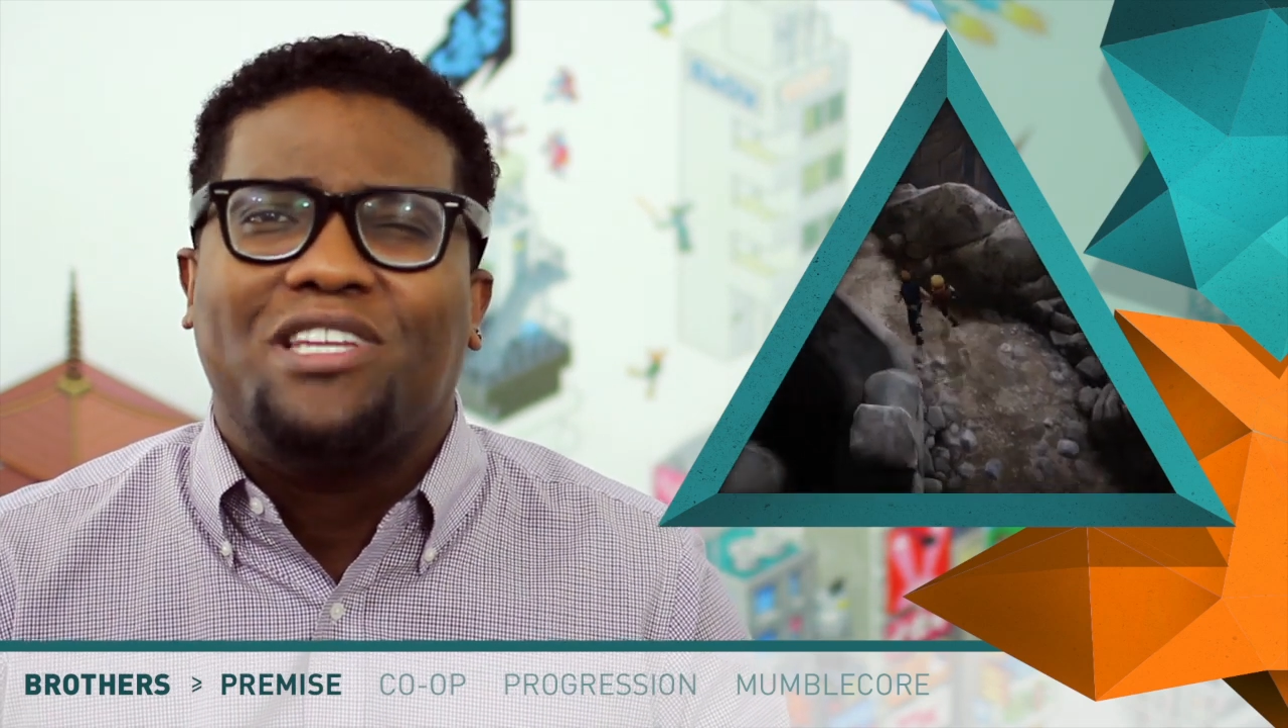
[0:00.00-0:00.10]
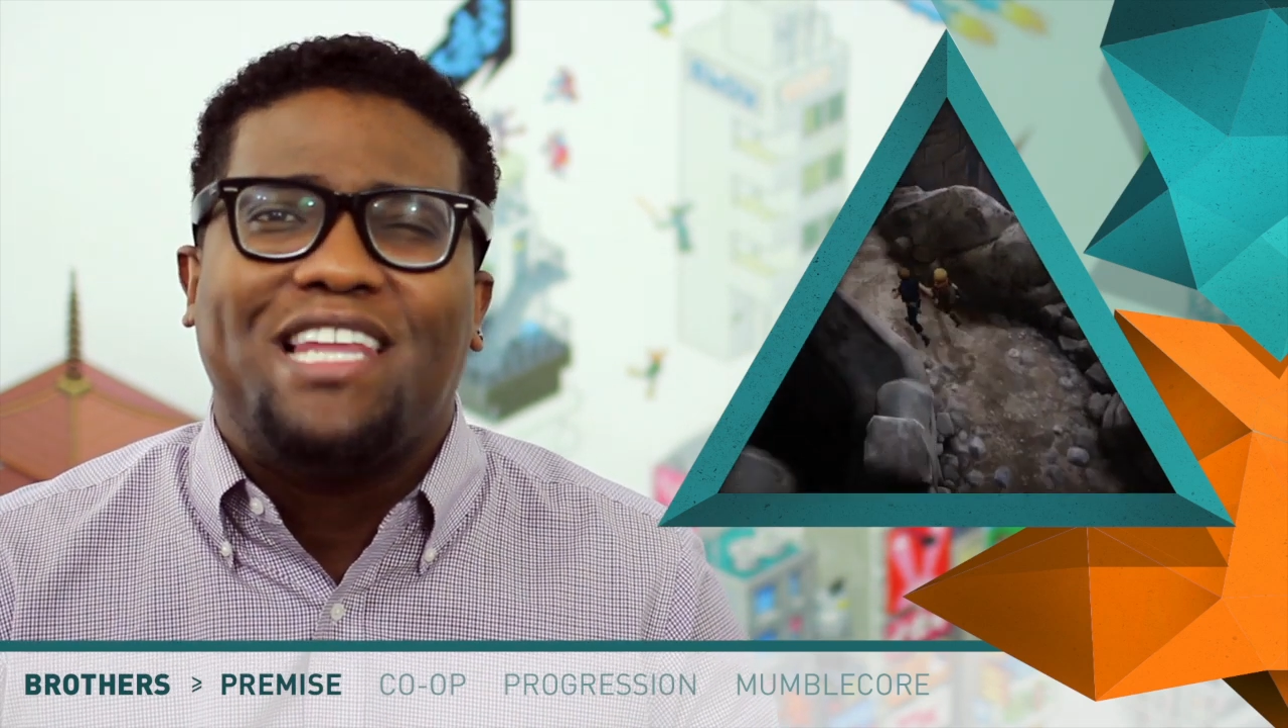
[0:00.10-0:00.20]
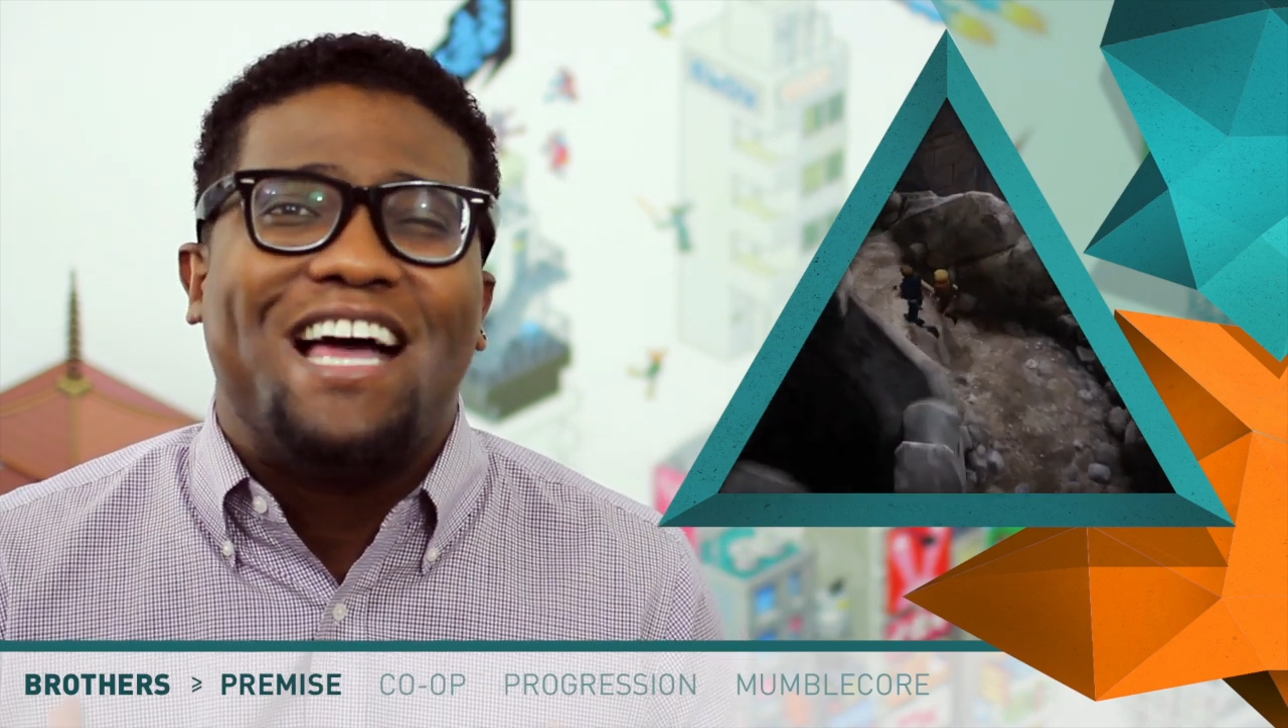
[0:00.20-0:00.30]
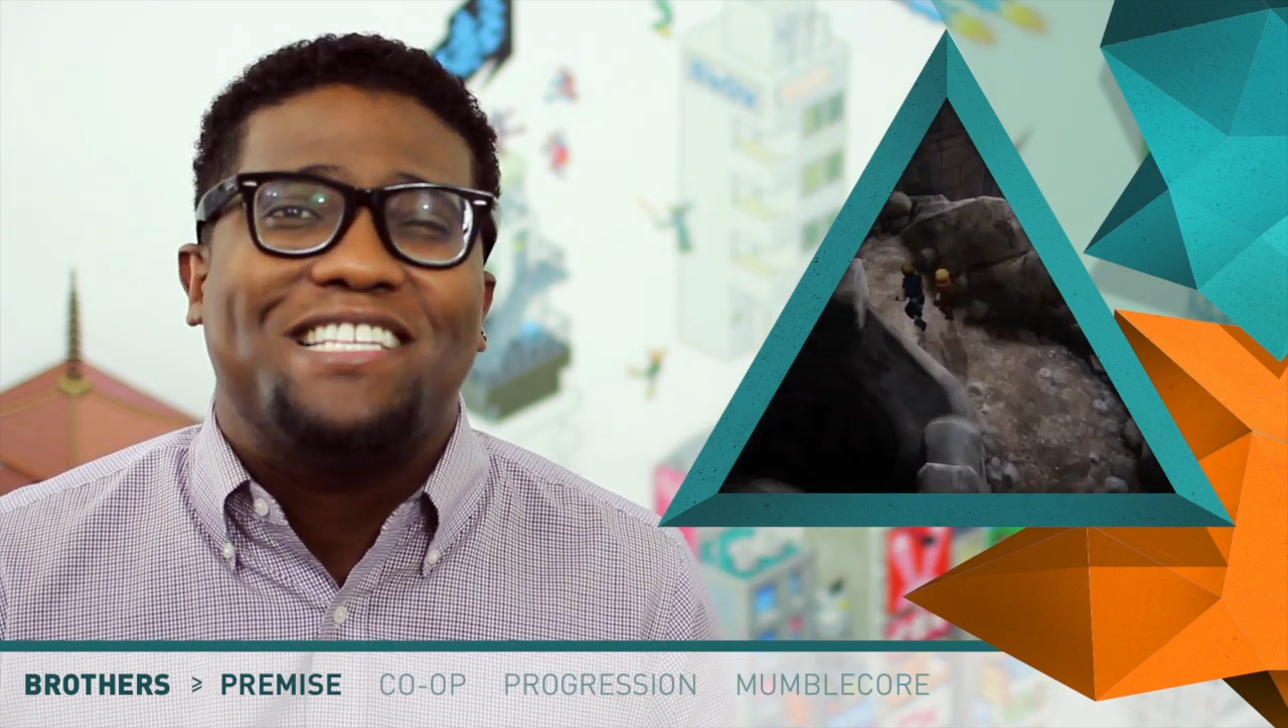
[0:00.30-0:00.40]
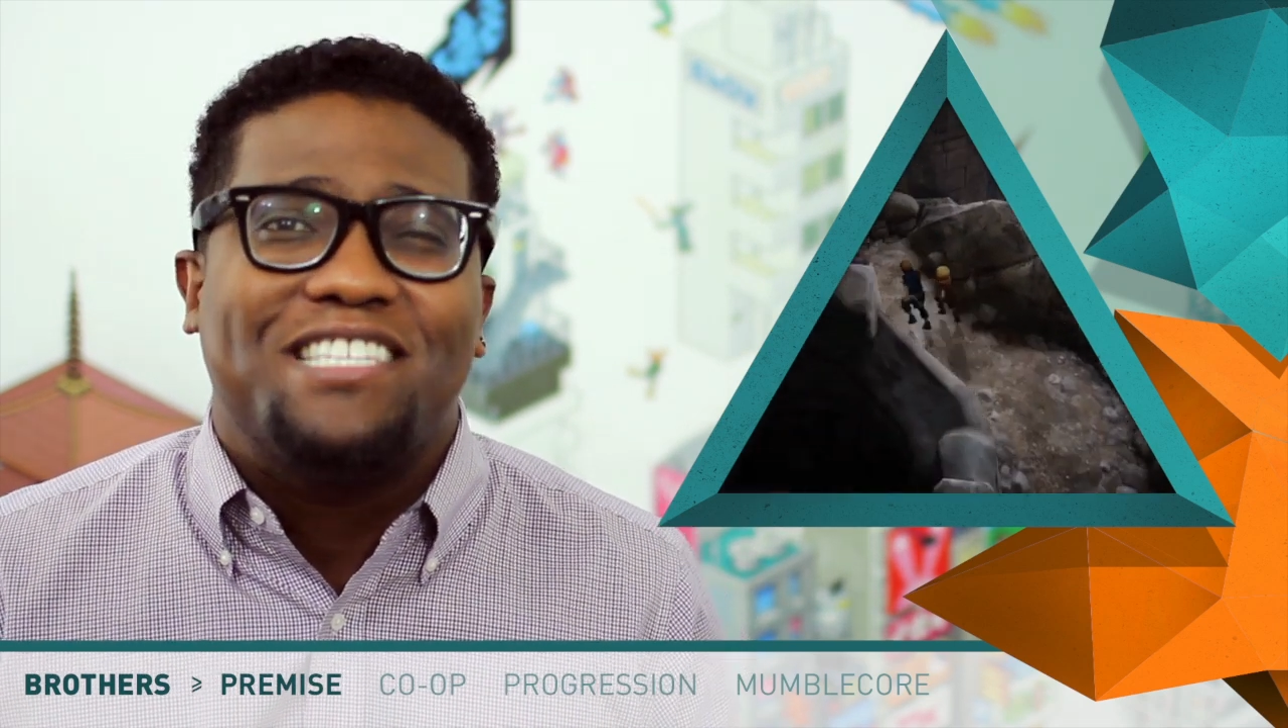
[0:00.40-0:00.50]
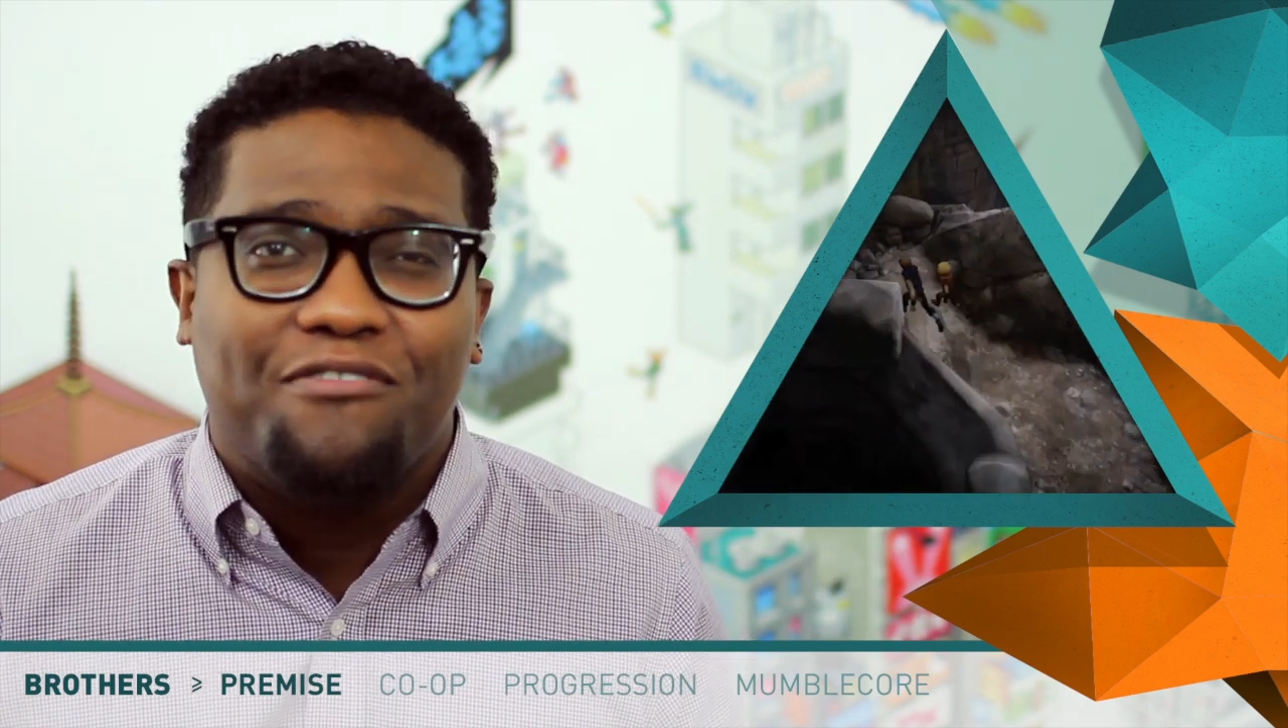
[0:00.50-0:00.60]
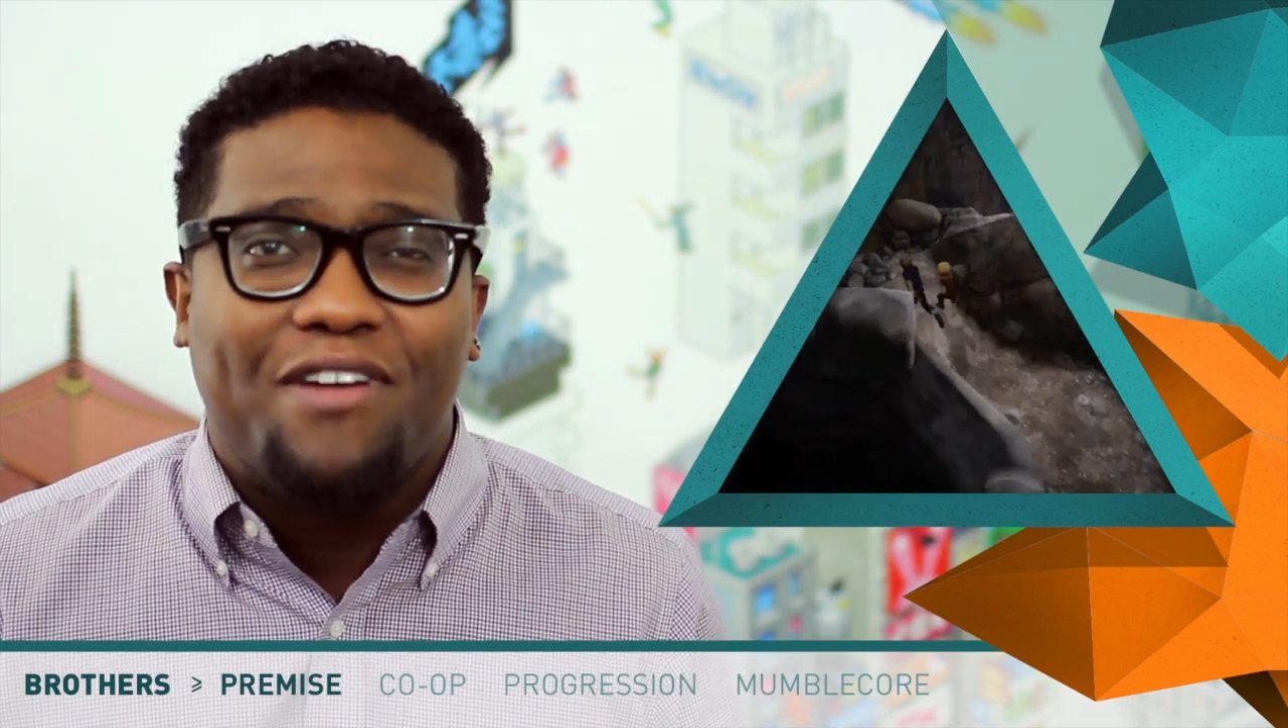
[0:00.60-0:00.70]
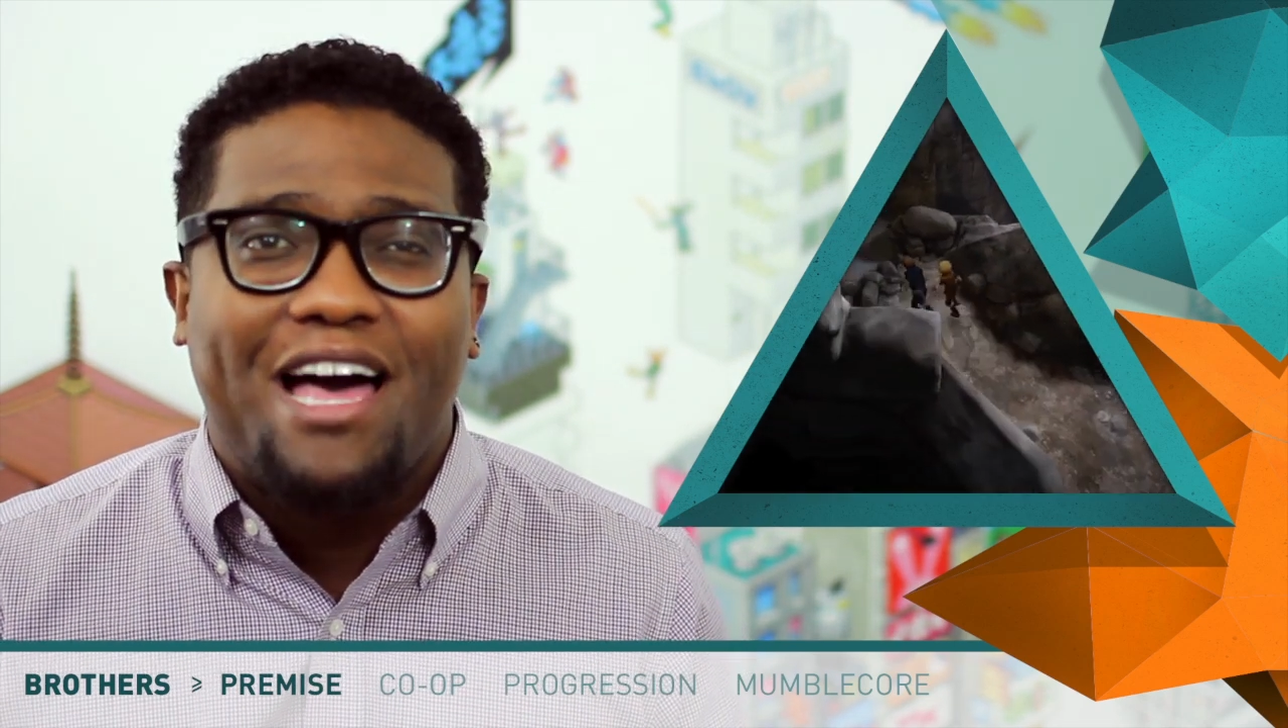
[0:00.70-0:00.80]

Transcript: lasting